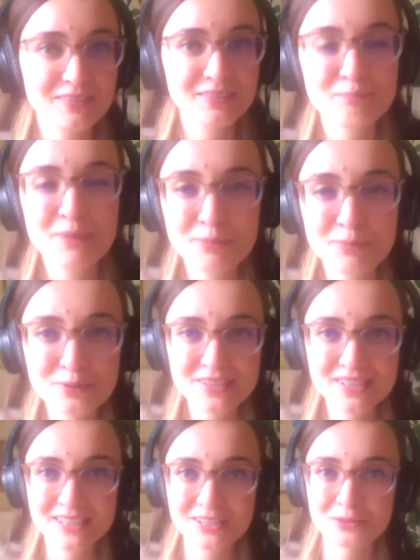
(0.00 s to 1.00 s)
people
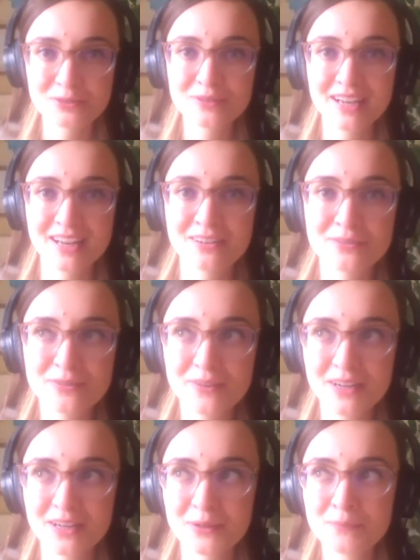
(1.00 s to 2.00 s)
still kind of
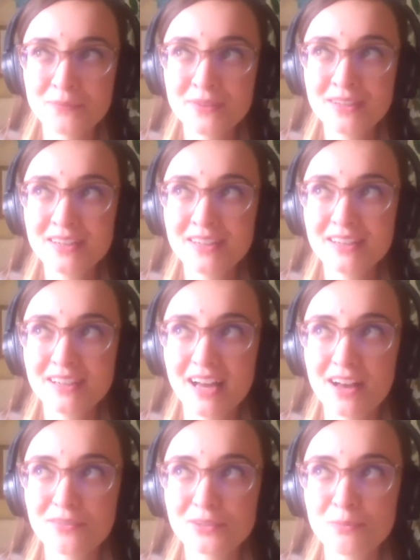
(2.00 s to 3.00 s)

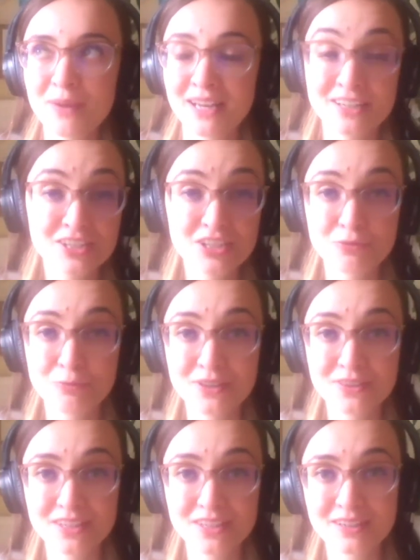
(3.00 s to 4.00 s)
have to manage
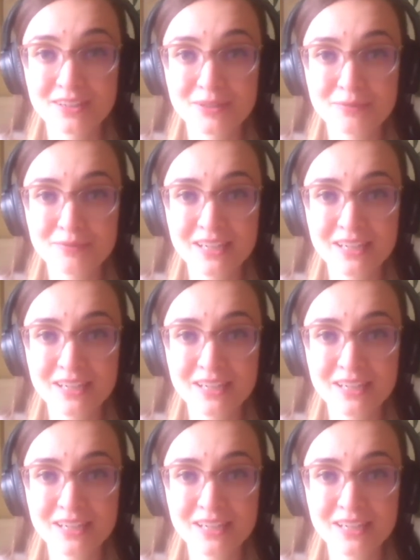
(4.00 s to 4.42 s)
with the